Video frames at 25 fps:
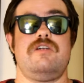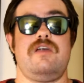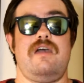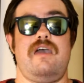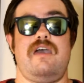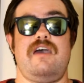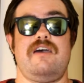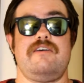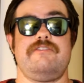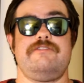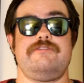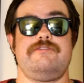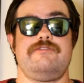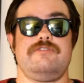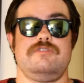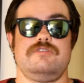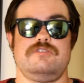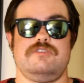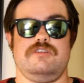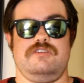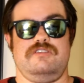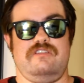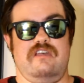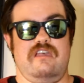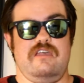half,
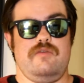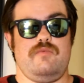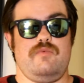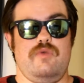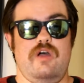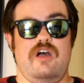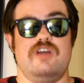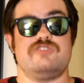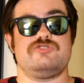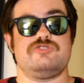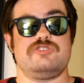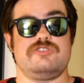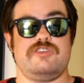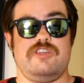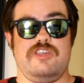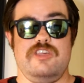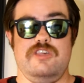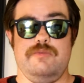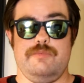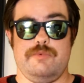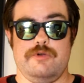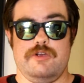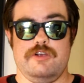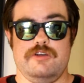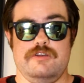the late Roger
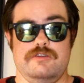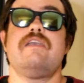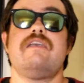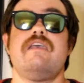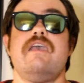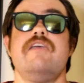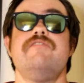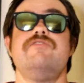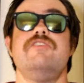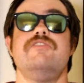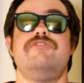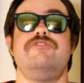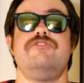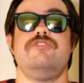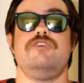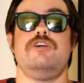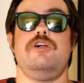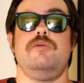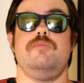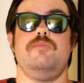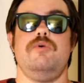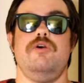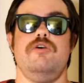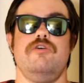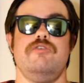Ebert, gave the
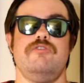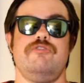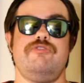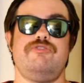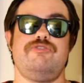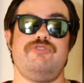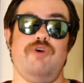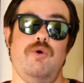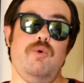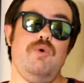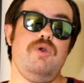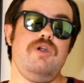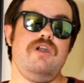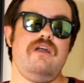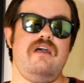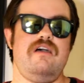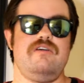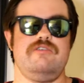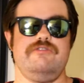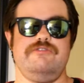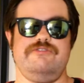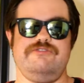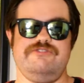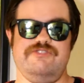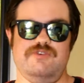film 4 out
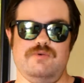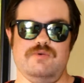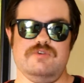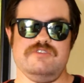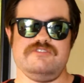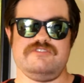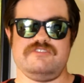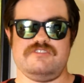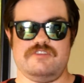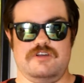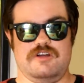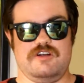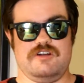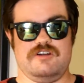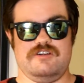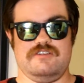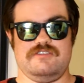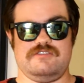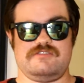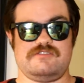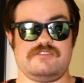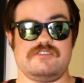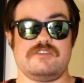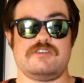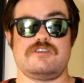of 4
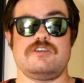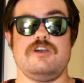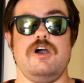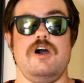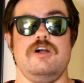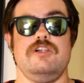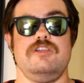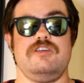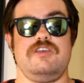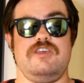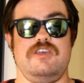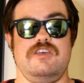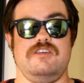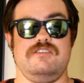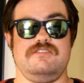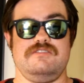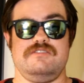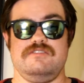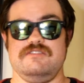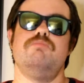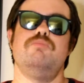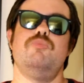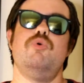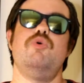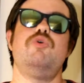stars, calling it
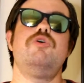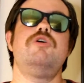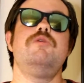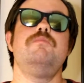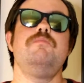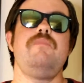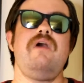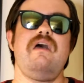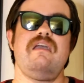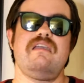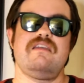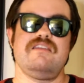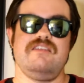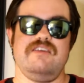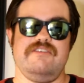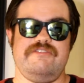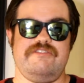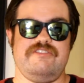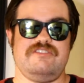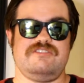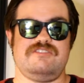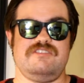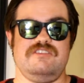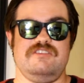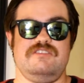more
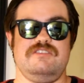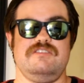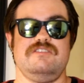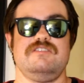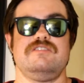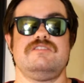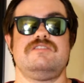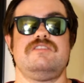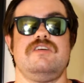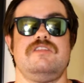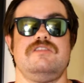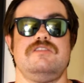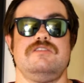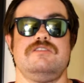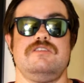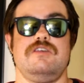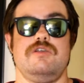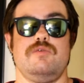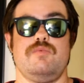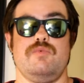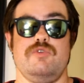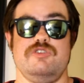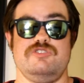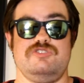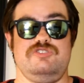magnificent than the
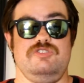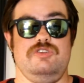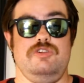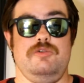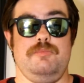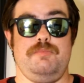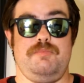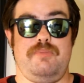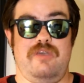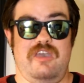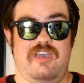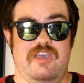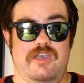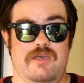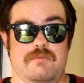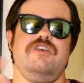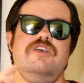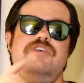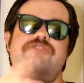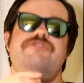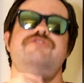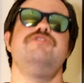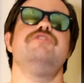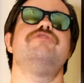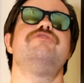original Babe.
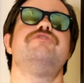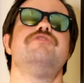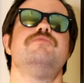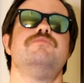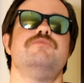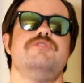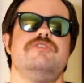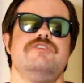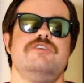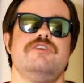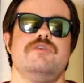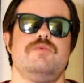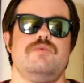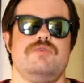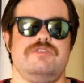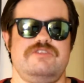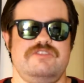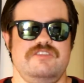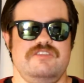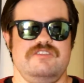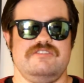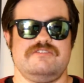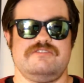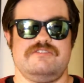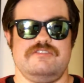If you're familiar with
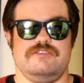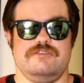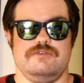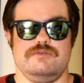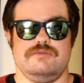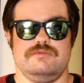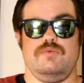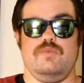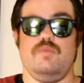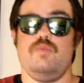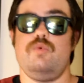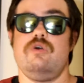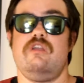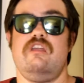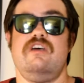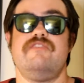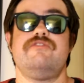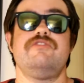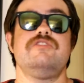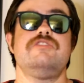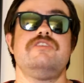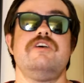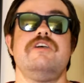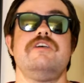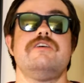these two,
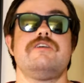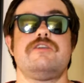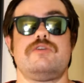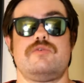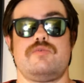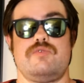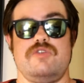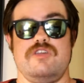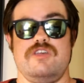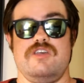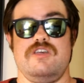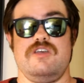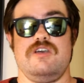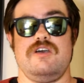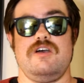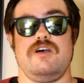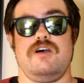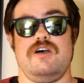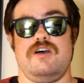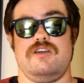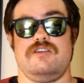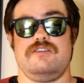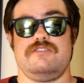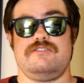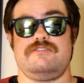whenever they agree
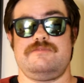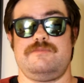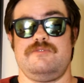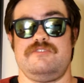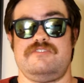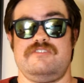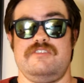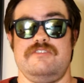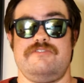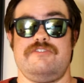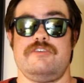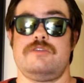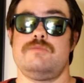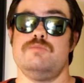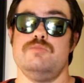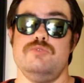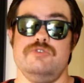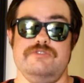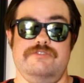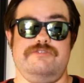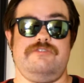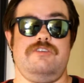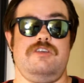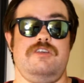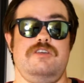on a specific
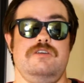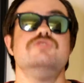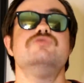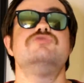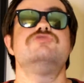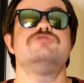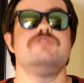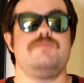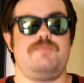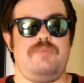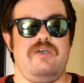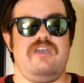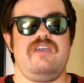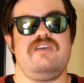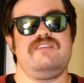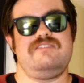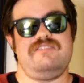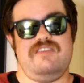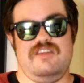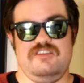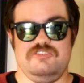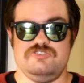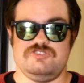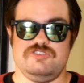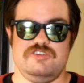movie, you should pay
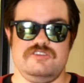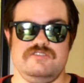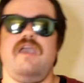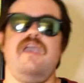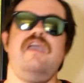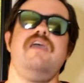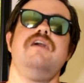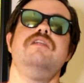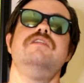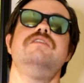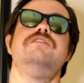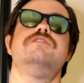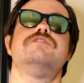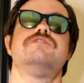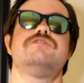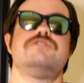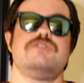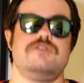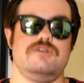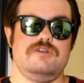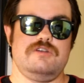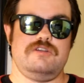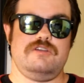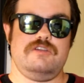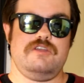attention. And
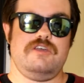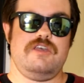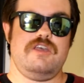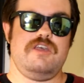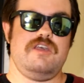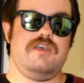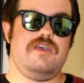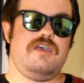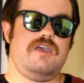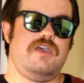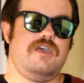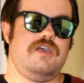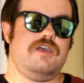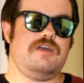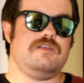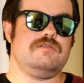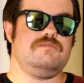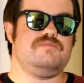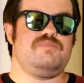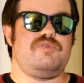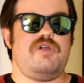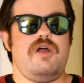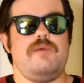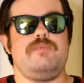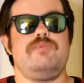thirdly, and
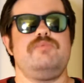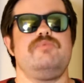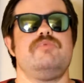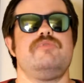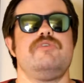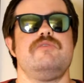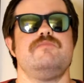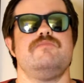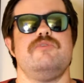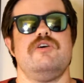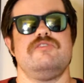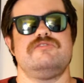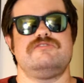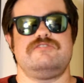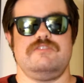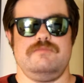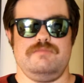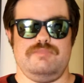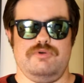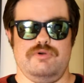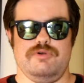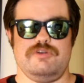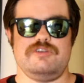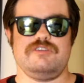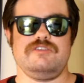probably most
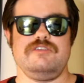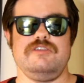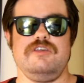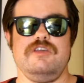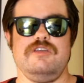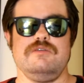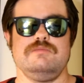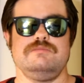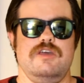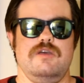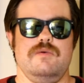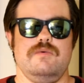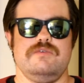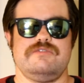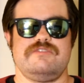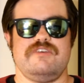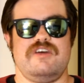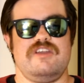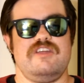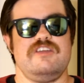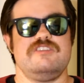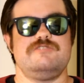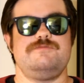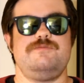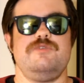importantly, it was on
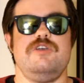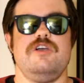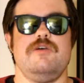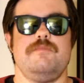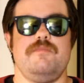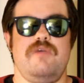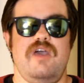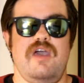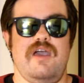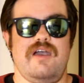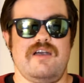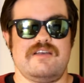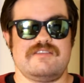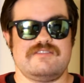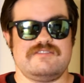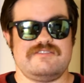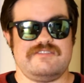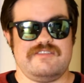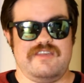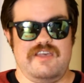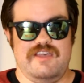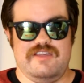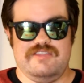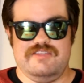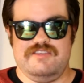HBO
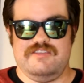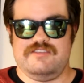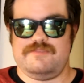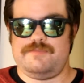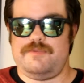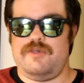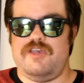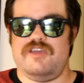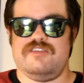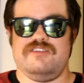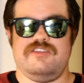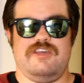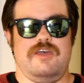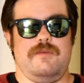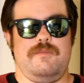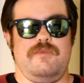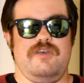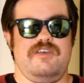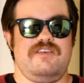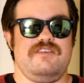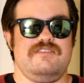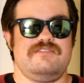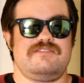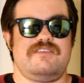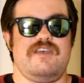Max, and this
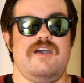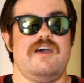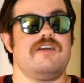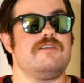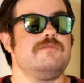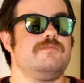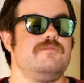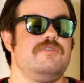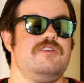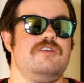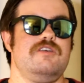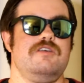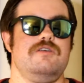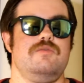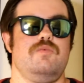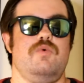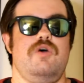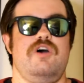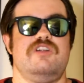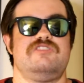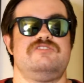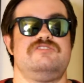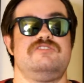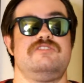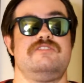pandemic has gotten me
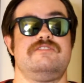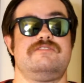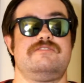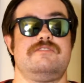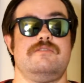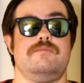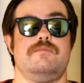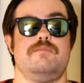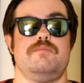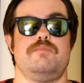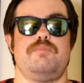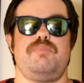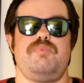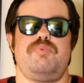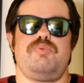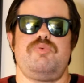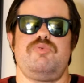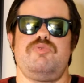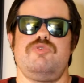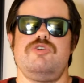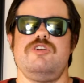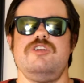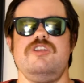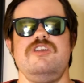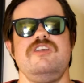watching some
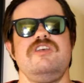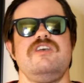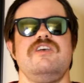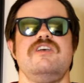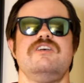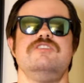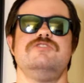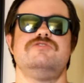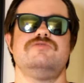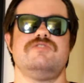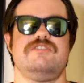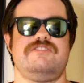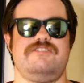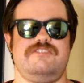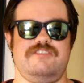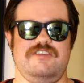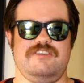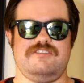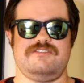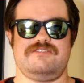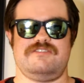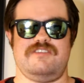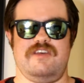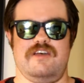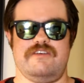pretty interesting
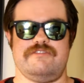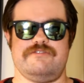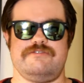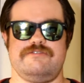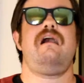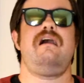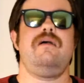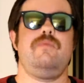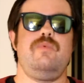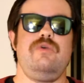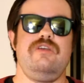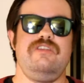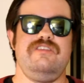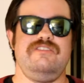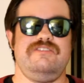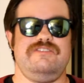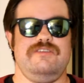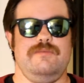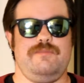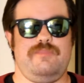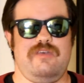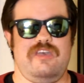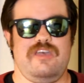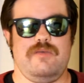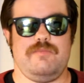stuff. I went into
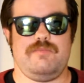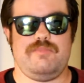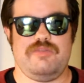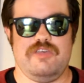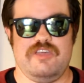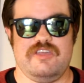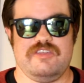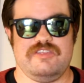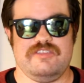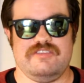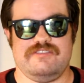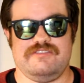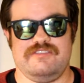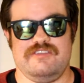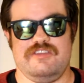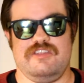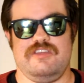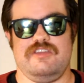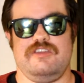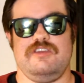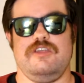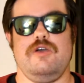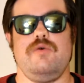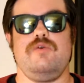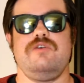Babe, Pig in the City
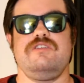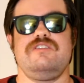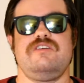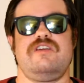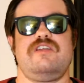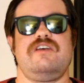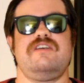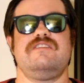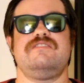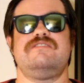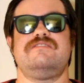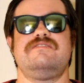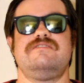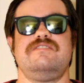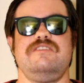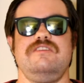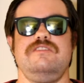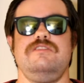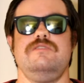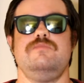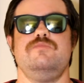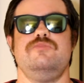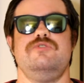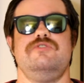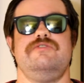knowing that I had seen
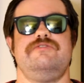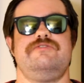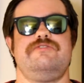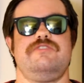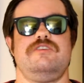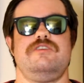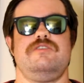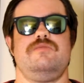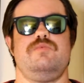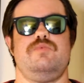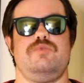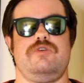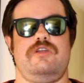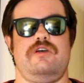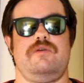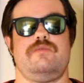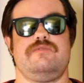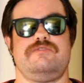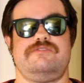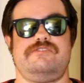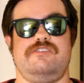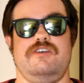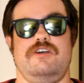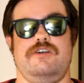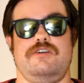the movie when I
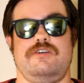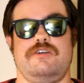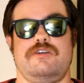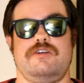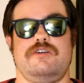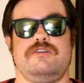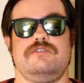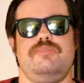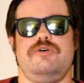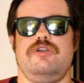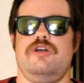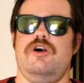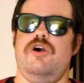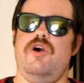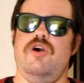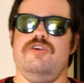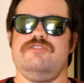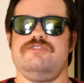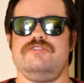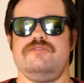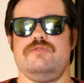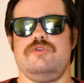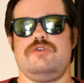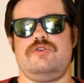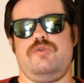was younger, but
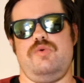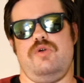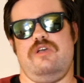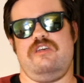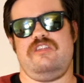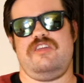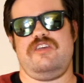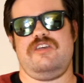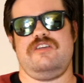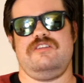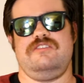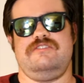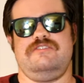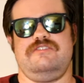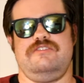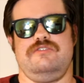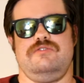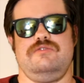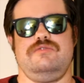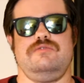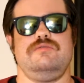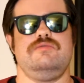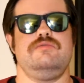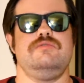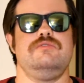also equating it
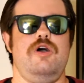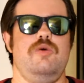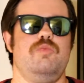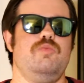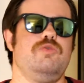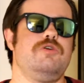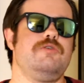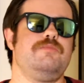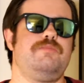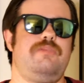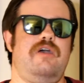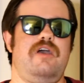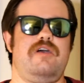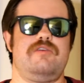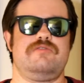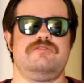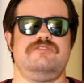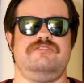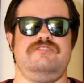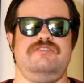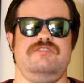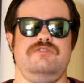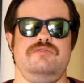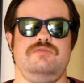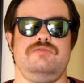to Homeward Bound
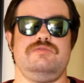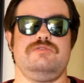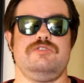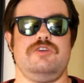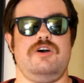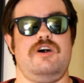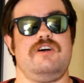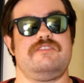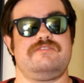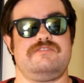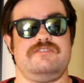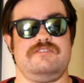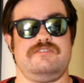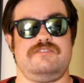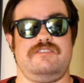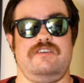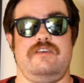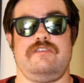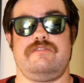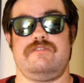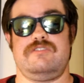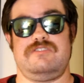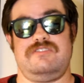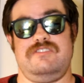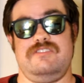2: Lost in
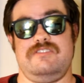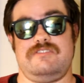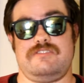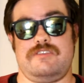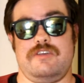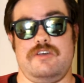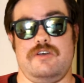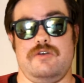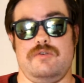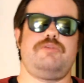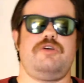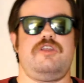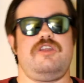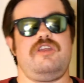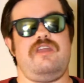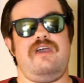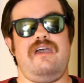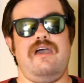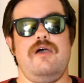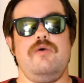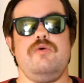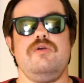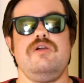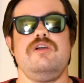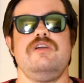San Francisco. But an
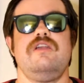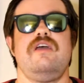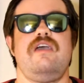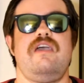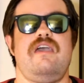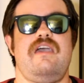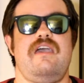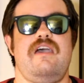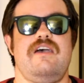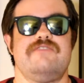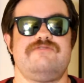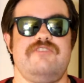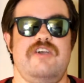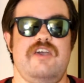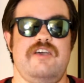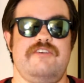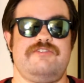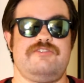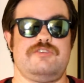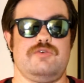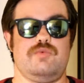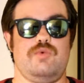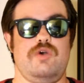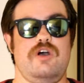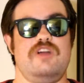hour and a half
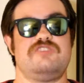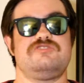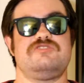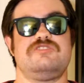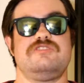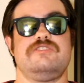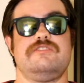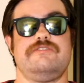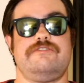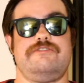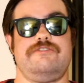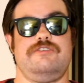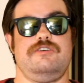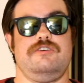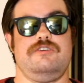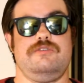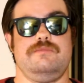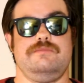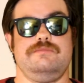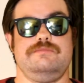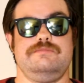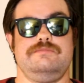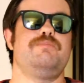after watching the film,